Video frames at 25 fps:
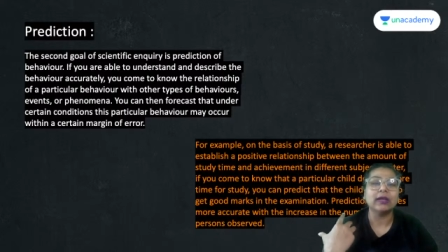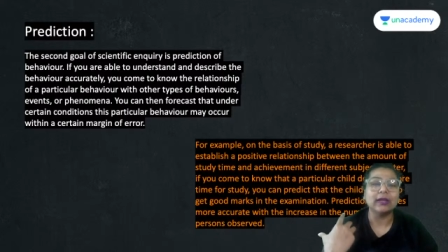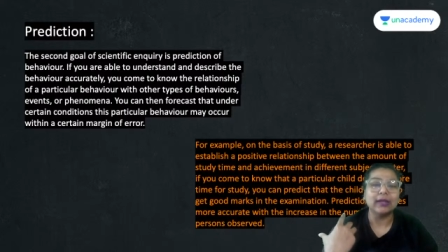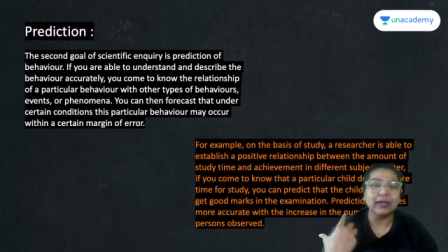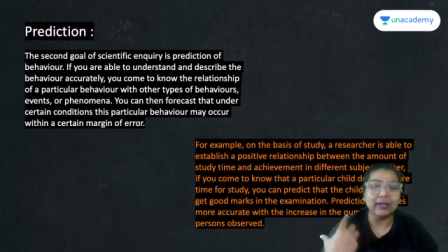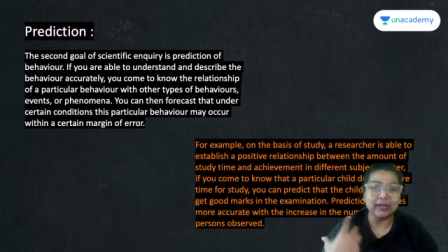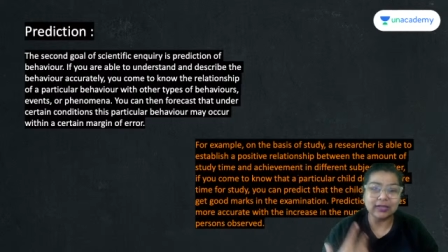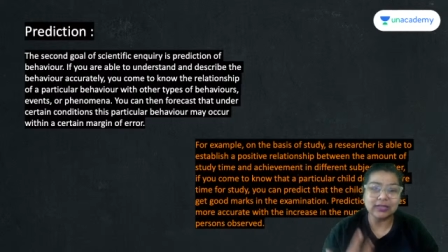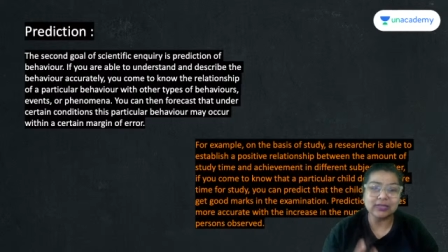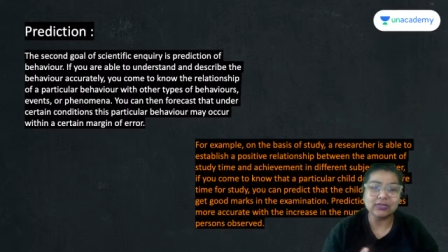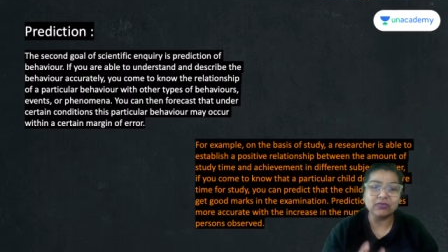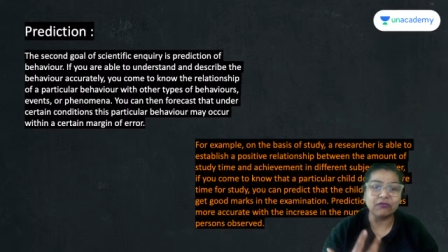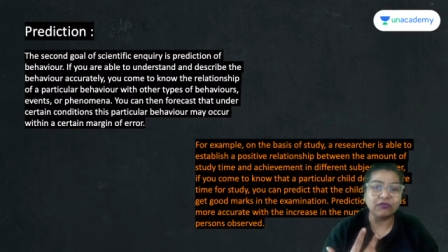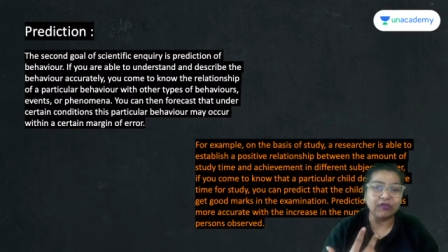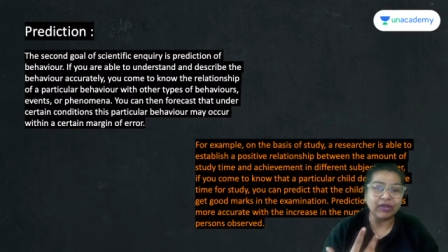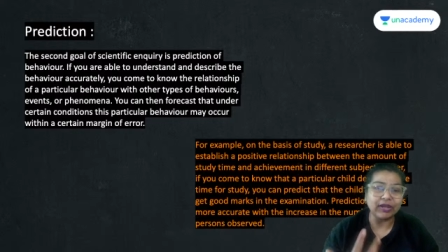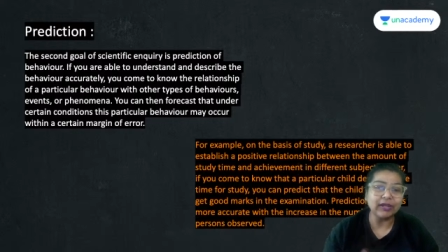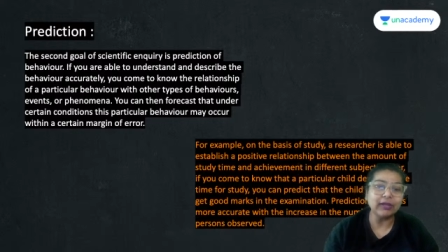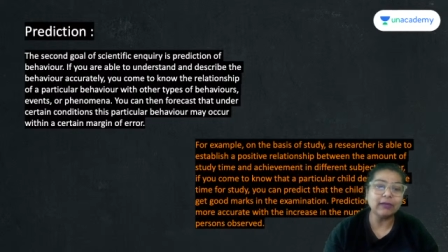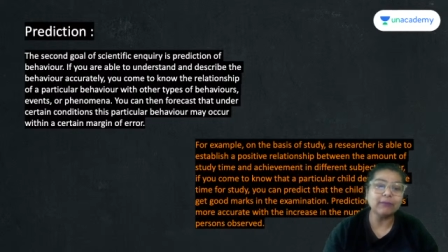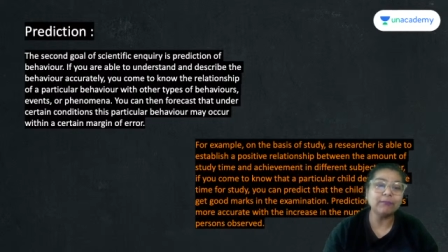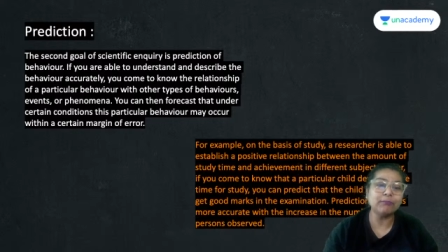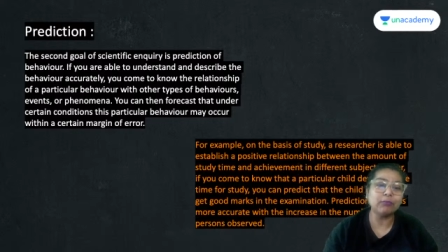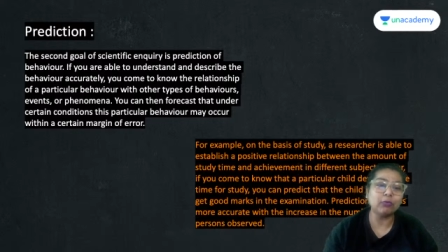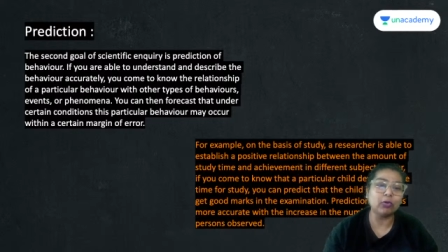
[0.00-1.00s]
it is
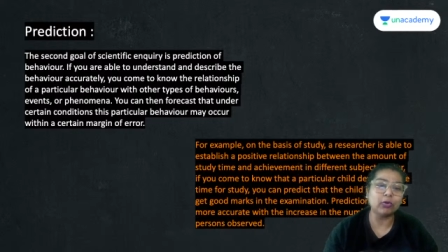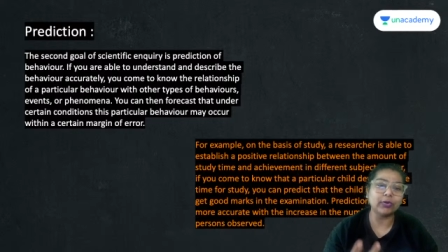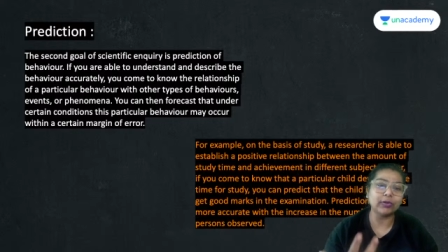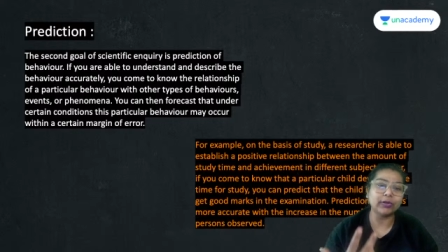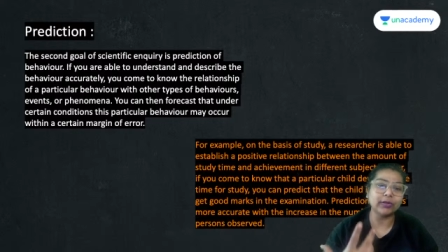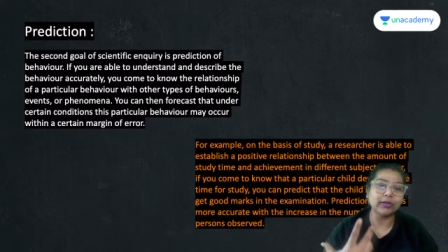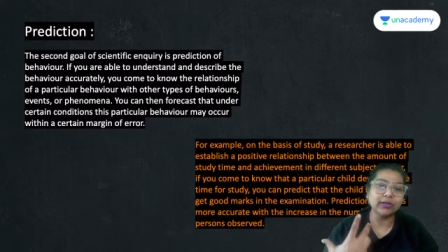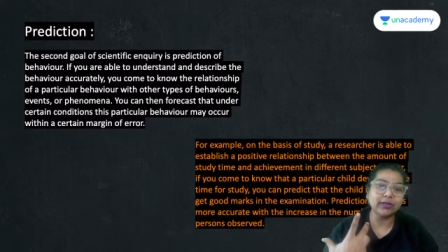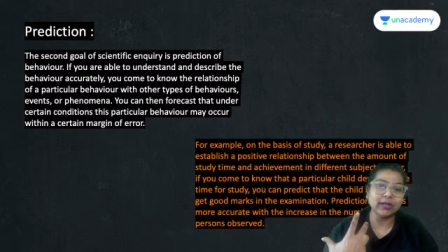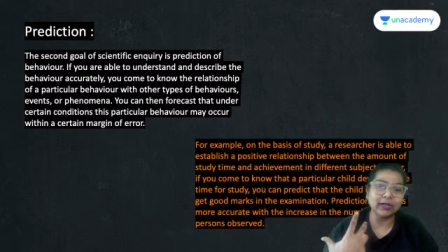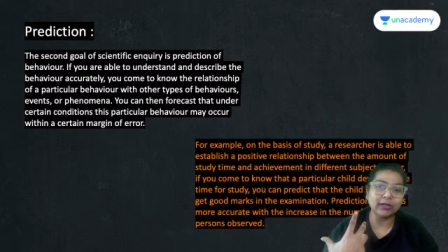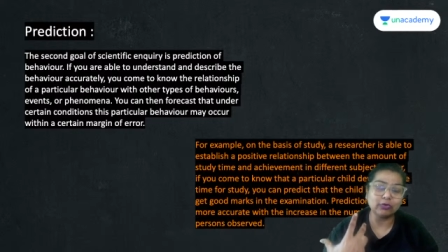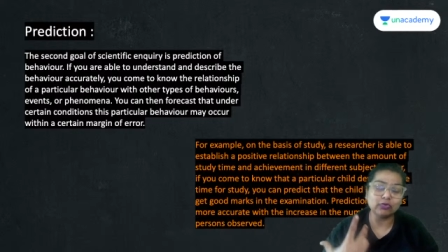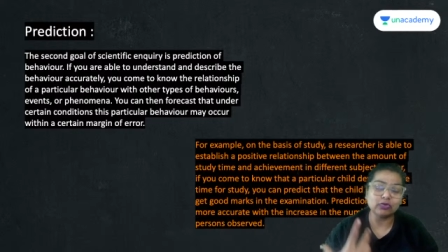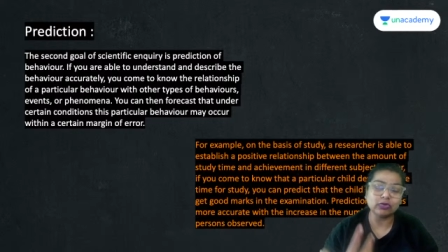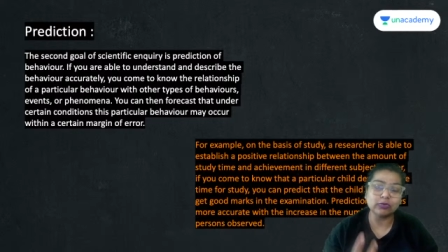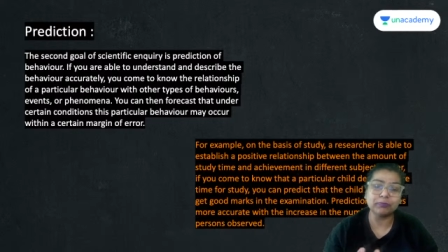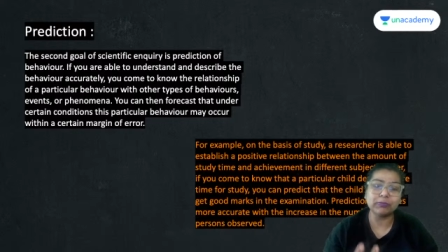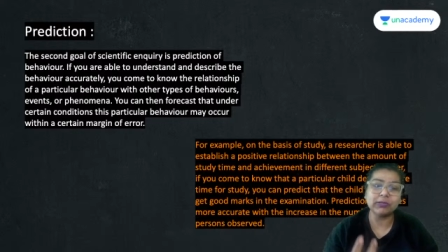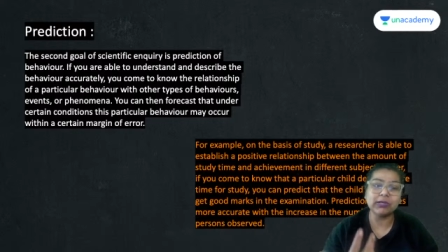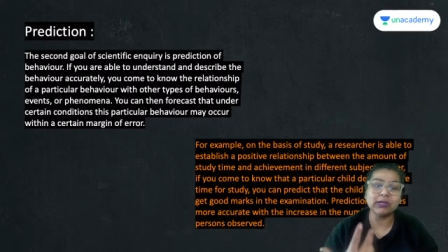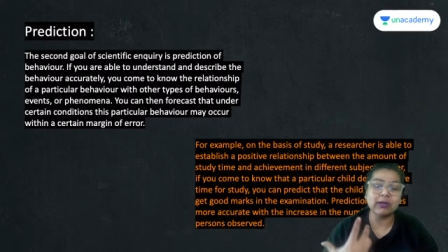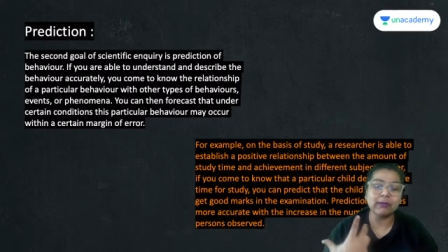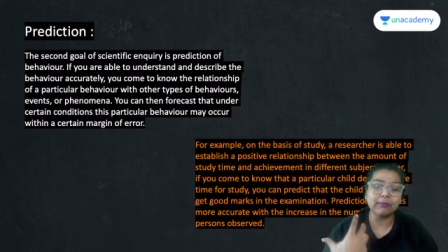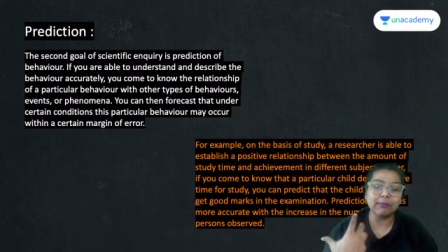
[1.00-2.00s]
very important that you
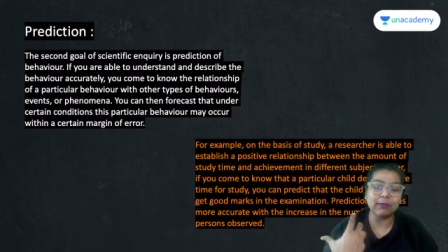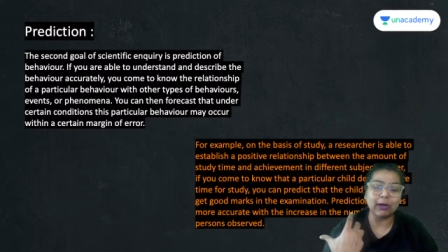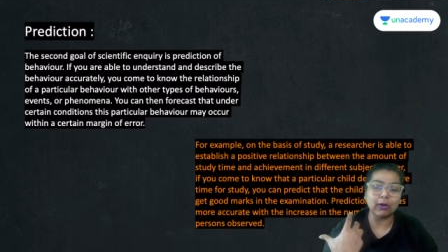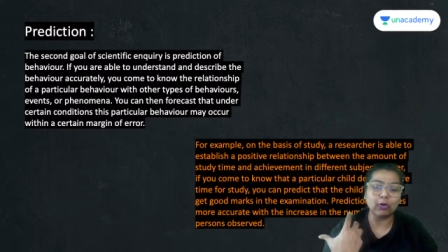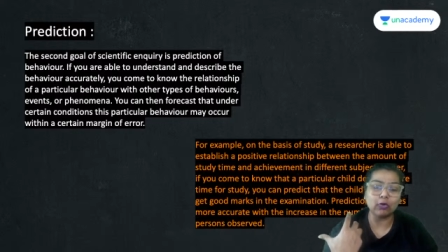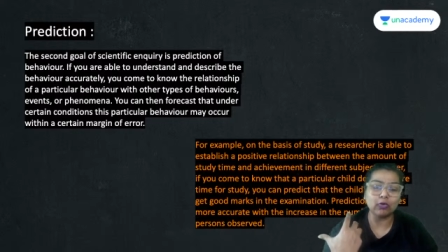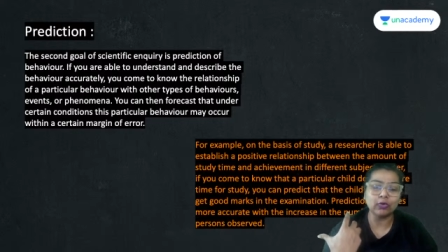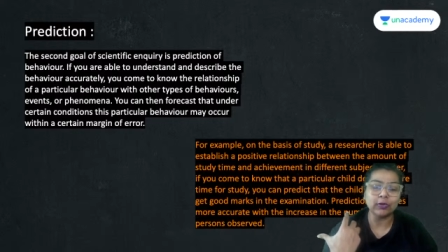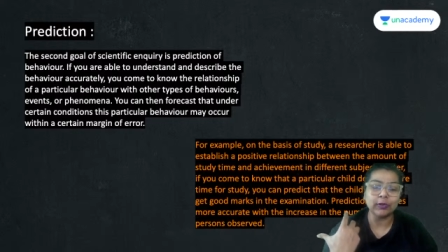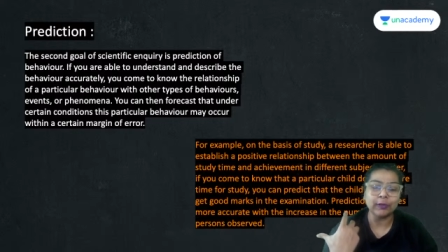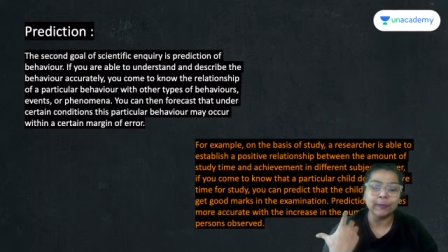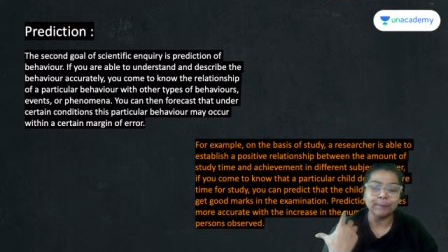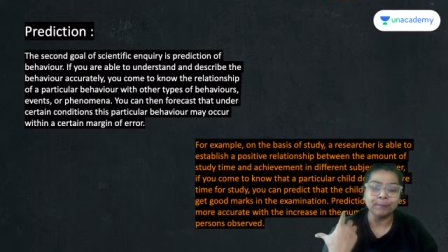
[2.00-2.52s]
speak about